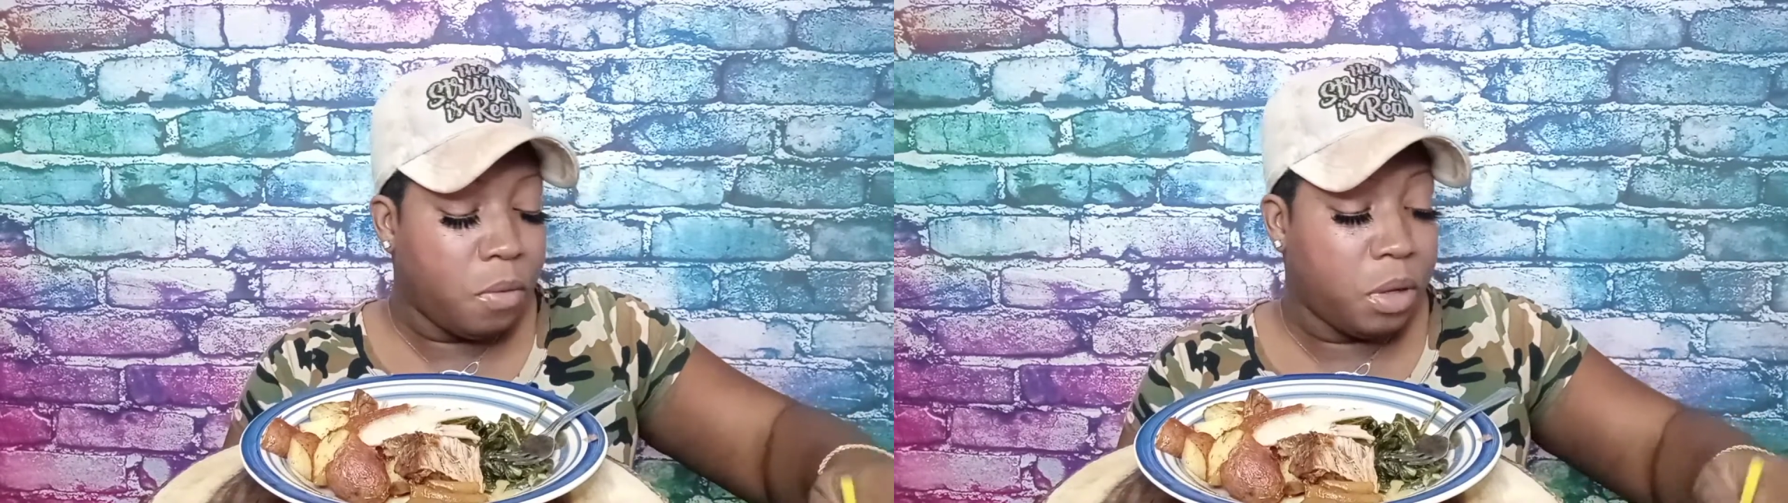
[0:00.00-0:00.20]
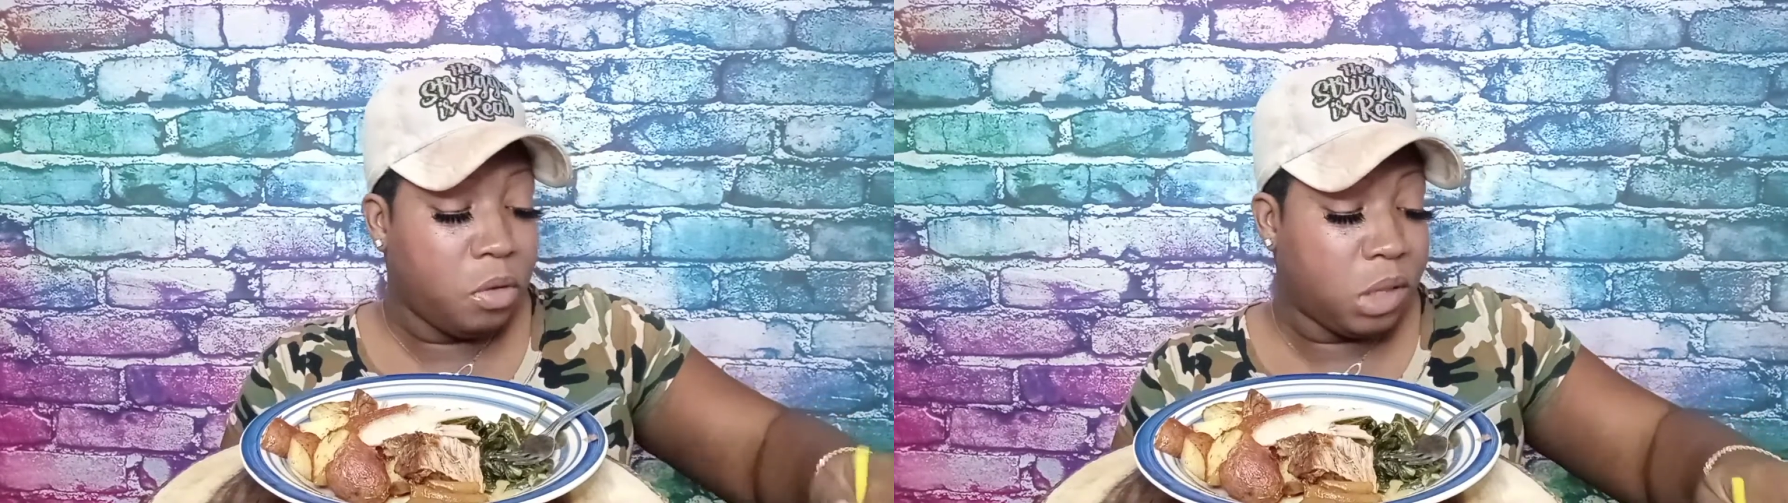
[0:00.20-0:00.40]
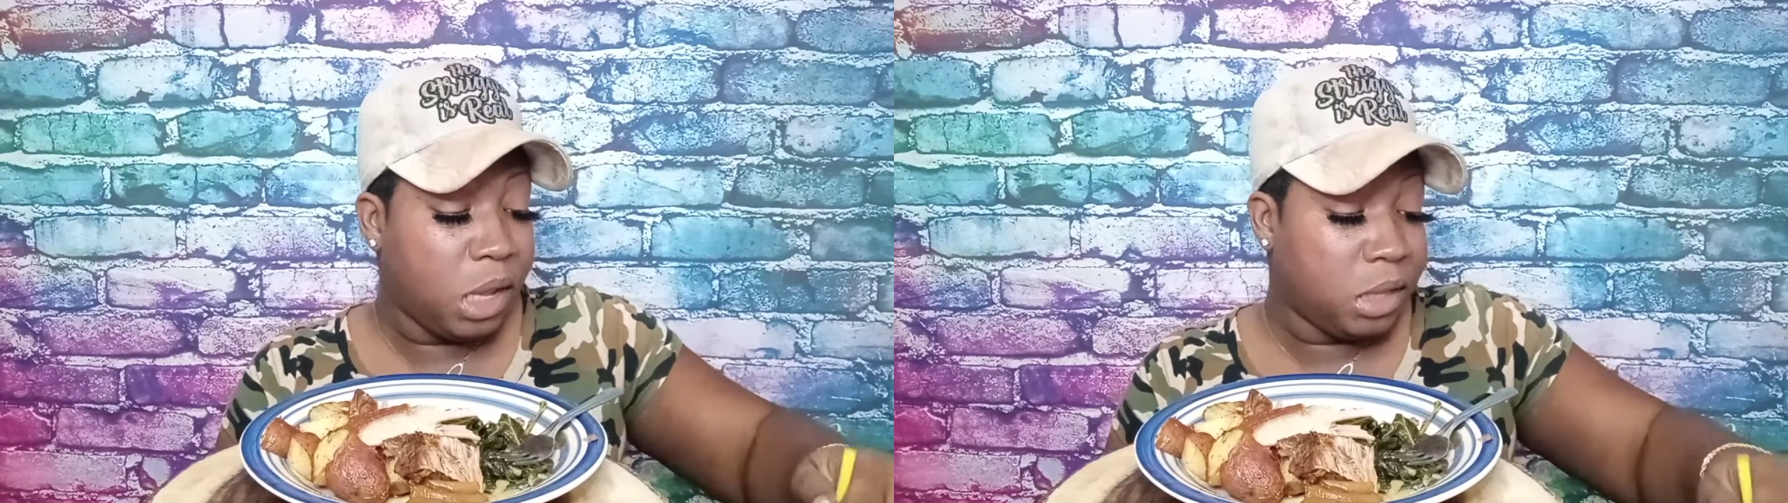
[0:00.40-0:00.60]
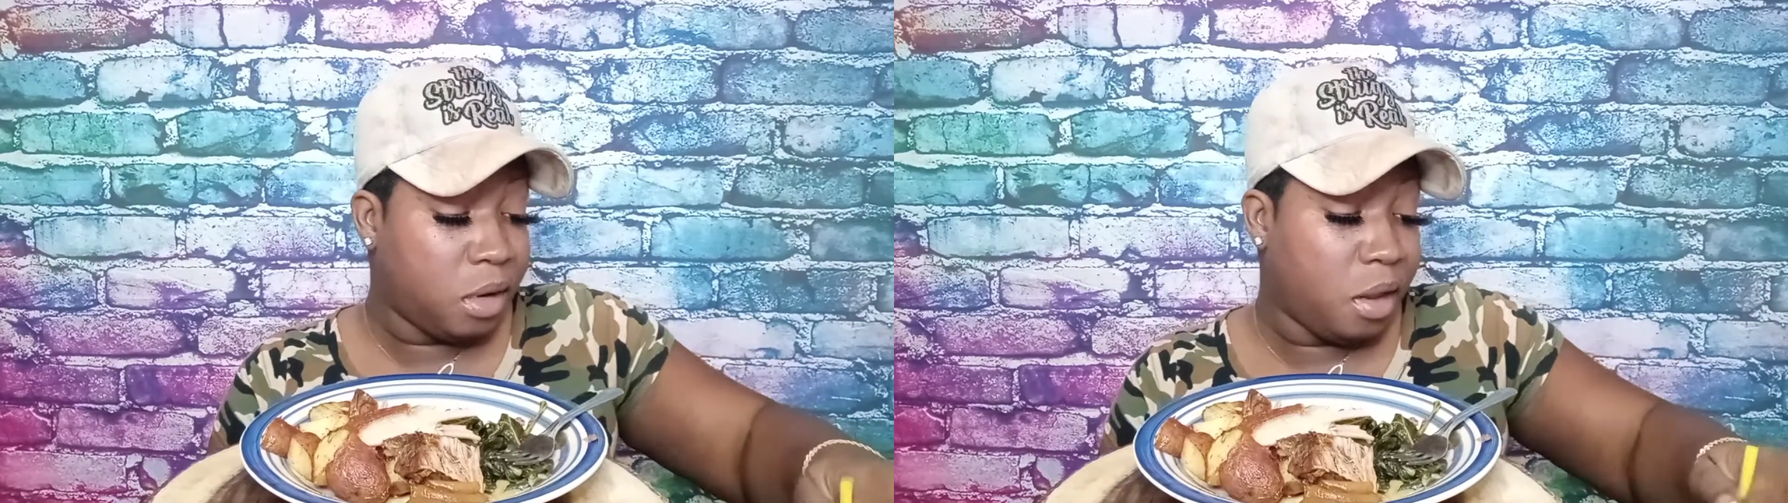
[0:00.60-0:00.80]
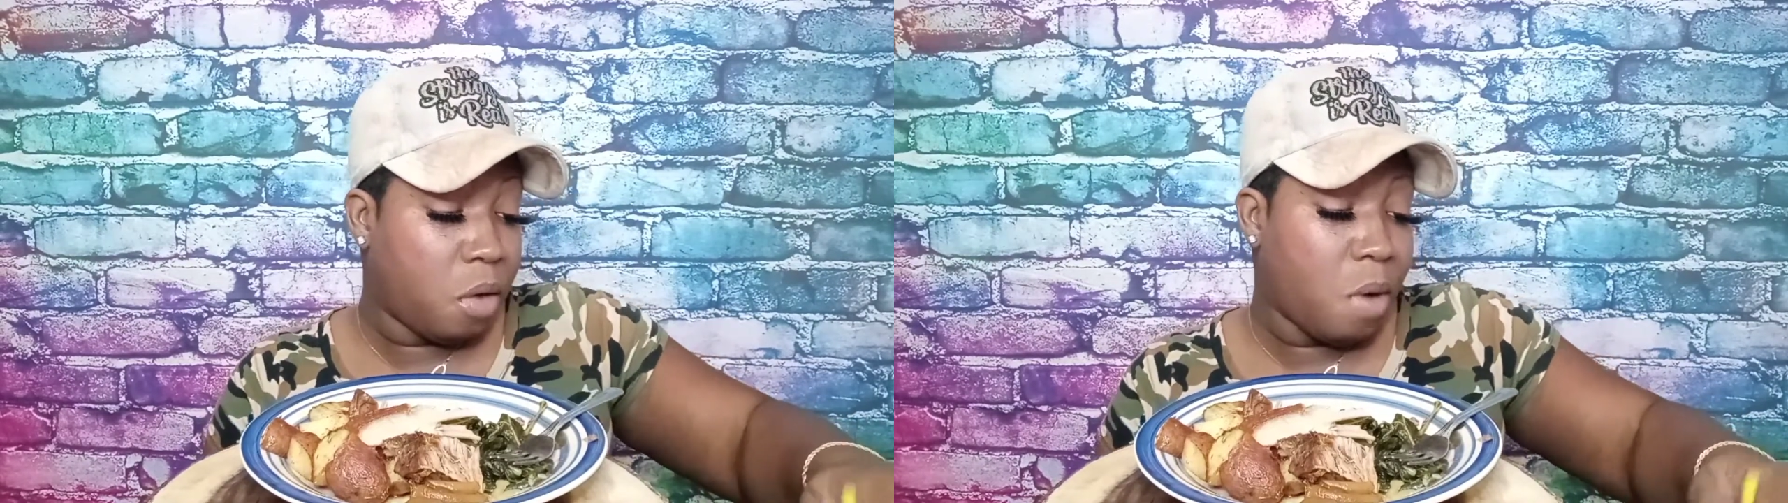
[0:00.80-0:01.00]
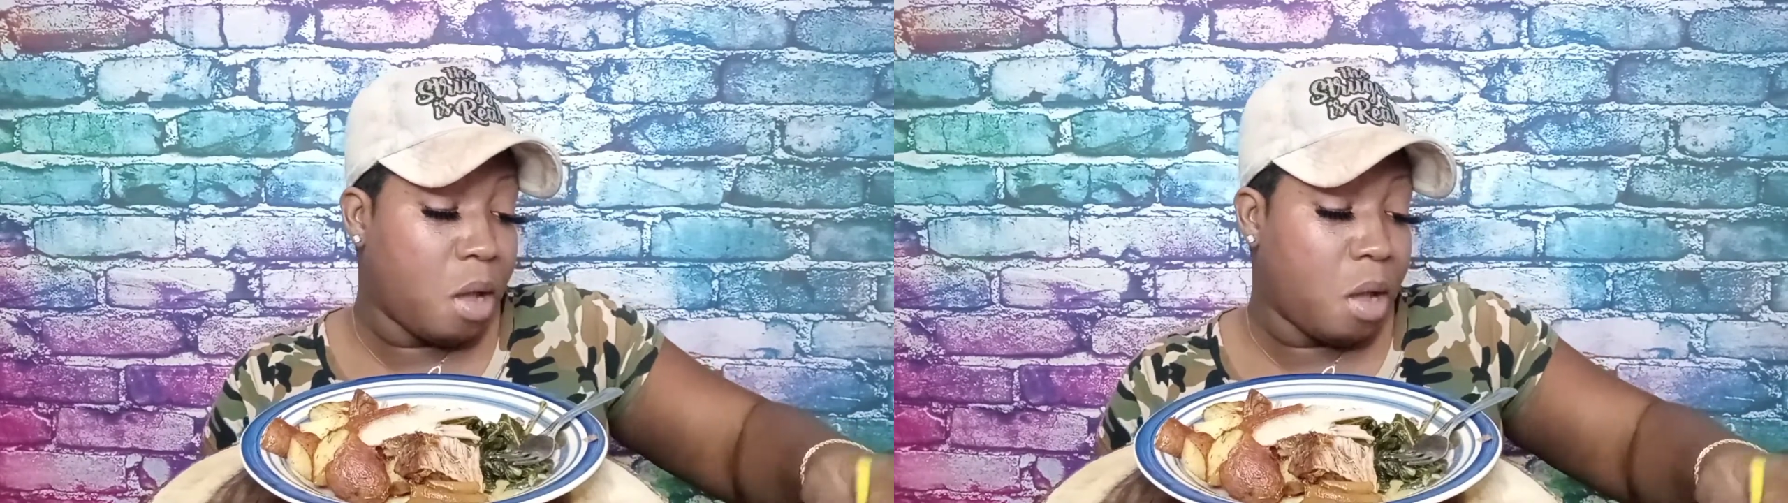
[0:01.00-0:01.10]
when you seasoning your